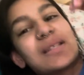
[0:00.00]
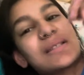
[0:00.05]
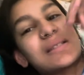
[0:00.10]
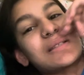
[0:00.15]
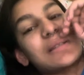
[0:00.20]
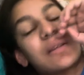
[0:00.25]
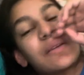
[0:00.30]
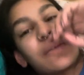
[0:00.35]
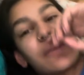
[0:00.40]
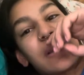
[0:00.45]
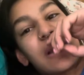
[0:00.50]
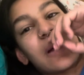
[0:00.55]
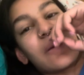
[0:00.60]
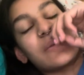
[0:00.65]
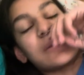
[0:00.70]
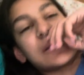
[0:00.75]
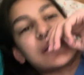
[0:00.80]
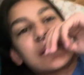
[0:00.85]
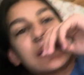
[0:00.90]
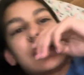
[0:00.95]
is literally how
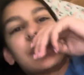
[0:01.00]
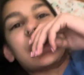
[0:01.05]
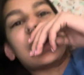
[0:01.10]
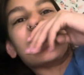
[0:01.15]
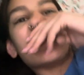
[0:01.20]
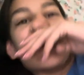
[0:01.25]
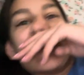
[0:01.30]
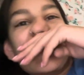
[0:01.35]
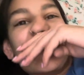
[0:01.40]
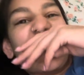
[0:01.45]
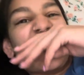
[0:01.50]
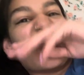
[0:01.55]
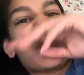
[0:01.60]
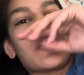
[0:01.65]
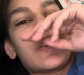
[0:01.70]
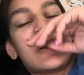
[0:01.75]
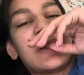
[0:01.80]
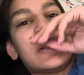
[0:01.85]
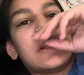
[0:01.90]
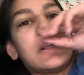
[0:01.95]
we sleep. And my
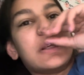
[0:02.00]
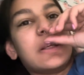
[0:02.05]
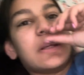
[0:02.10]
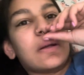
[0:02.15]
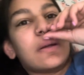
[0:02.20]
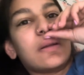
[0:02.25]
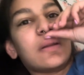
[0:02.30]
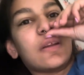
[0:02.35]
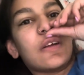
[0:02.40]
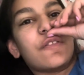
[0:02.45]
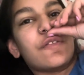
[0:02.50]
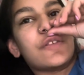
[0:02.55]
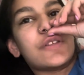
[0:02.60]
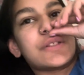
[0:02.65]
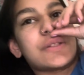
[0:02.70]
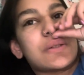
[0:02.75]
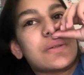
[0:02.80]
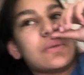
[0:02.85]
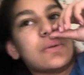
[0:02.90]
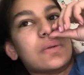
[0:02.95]
boyfriend, he already left for
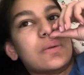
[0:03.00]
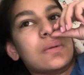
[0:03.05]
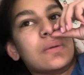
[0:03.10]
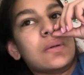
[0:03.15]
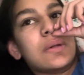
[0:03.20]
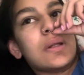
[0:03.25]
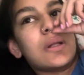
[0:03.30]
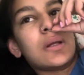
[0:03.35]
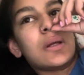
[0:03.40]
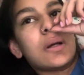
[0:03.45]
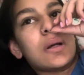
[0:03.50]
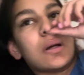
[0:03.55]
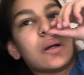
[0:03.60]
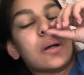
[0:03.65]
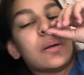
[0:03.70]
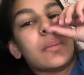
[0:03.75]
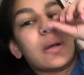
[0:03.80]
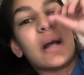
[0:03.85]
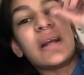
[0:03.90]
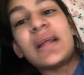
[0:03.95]
school.
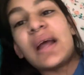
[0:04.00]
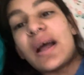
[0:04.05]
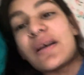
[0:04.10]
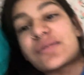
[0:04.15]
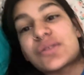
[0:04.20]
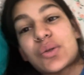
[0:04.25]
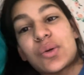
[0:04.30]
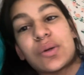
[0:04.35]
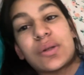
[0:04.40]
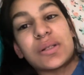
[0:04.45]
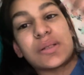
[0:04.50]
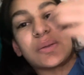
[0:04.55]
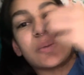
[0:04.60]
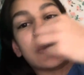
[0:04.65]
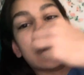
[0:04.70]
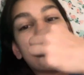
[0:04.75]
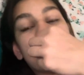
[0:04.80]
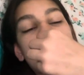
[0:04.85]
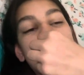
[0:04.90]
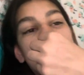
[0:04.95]
Um, I didn't have school this
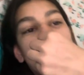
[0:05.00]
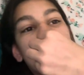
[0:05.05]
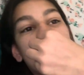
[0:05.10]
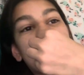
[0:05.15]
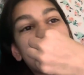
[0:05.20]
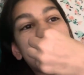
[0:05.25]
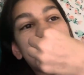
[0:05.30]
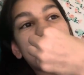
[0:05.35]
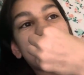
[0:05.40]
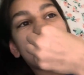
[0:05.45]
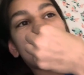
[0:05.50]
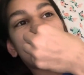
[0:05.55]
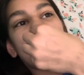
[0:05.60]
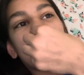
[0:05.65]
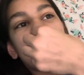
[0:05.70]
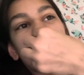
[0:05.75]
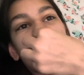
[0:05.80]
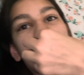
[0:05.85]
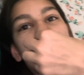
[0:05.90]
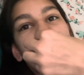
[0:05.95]
week, so this isn't
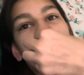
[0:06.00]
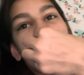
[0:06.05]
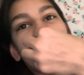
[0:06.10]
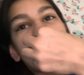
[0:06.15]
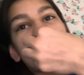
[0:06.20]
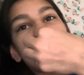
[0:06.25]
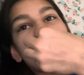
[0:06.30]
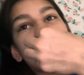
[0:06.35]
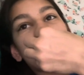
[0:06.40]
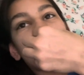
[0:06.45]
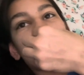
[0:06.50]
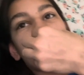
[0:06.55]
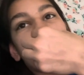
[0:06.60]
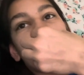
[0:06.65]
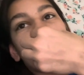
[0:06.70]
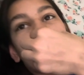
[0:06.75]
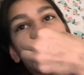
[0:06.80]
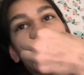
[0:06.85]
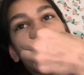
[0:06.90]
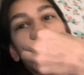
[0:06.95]
gonna be like
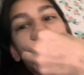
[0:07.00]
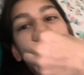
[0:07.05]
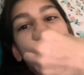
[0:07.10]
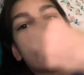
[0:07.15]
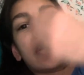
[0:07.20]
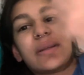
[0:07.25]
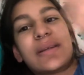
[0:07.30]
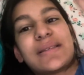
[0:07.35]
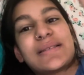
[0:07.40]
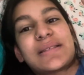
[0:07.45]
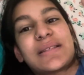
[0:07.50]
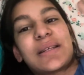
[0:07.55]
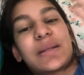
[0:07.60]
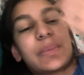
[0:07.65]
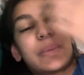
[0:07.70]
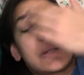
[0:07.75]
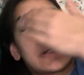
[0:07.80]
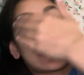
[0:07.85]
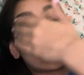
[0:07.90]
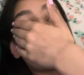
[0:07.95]
super realistic
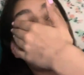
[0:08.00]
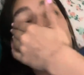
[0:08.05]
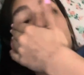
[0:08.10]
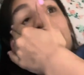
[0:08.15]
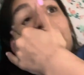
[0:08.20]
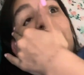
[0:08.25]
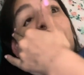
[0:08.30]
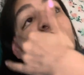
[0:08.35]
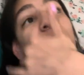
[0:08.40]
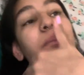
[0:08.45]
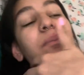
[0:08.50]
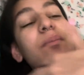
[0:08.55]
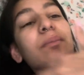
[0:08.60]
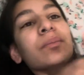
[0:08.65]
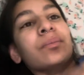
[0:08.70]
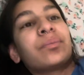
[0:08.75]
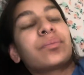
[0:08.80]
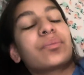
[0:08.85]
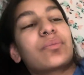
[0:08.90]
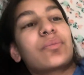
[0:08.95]
because
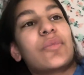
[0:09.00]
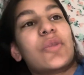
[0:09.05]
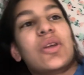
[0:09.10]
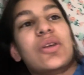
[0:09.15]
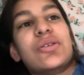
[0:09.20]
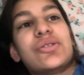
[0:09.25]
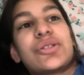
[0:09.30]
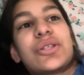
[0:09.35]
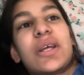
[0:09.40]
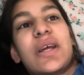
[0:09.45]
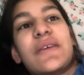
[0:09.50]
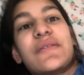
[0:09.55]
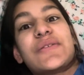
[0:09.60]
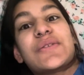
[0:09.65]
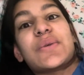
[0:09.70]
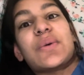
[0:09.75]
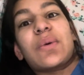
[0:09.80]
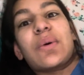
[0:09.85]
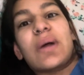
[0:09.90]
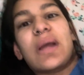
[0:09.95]
usually I have
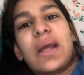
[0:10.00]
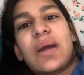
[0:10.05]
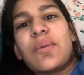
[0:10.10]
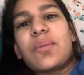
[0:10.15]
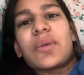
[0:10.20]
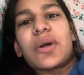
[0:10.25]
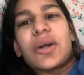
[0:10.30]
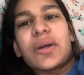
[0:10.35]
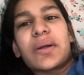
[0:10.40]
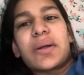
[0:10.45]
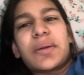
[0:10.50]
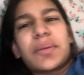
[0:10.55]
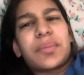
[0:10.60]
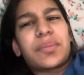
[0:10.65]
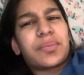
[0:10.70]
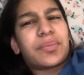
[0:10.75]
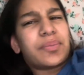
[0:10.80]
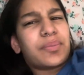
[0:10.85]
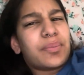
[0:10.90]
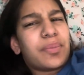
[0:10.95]
school and work,
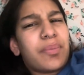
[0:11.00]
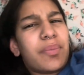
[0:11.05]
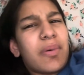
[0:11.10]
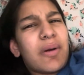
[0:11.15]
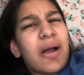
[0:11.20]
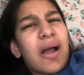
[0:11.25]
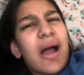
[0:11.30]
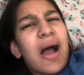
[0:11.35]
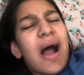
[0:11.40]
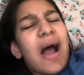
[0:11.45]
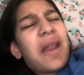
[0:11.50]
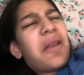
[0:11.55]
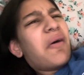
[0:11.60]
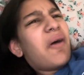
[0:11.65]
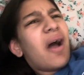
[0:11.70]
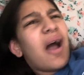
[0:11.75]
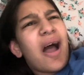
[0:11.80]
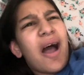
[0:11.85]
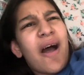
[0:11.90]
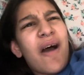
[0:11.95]
but I don't
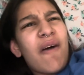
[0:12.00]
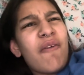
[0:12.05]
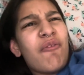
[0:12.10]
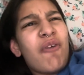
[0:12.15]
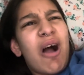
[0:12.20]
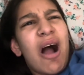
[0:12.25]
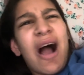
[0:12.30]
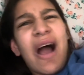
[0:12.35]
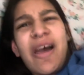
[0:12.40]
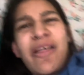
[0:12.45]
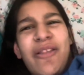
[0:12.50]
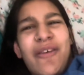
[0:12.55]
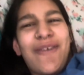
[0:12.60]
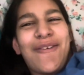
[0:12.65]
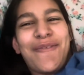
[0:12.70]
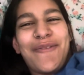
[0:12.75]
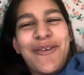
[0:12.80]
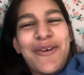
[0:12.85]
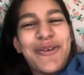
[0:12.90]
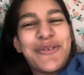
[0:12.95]
have either
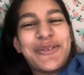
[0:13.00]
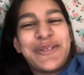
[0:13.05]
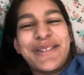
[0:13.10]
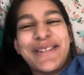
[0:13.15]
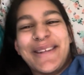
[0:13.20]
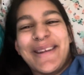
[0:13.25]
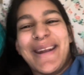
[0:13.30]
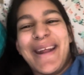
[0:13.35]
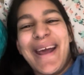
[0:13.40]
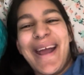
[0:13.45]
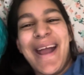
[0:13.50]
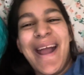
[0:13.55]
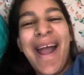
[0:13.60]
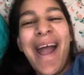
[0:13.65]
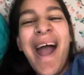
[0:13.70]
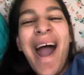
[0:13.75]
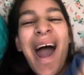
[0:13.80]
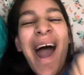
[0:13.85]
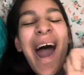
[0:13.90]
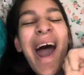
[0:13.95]
of those today.
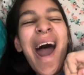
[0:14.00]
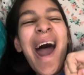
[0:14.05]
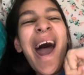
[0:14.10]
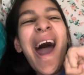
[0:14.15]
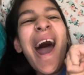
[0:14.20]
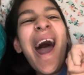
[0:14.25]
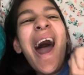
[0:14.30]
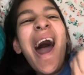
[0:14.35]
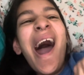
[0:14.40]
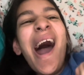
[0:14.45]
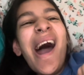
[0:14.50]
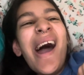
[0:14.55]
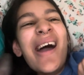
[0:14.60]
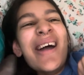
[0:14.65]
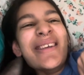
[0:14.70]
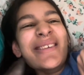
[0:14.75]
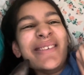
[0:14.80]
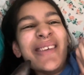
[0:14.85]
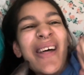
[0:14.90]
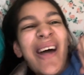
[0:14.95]

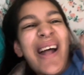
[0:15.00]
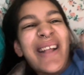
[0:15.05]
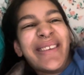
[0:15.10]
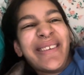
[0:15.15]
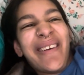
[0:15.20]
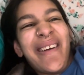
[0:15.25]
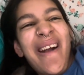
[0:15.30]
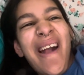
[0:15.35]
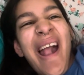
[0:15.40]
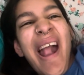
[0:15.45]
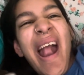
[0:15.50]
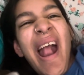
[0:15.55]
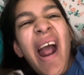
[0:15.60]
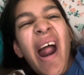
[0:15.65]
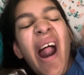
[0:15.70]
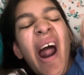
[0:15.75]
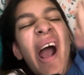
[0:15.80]
So that's great.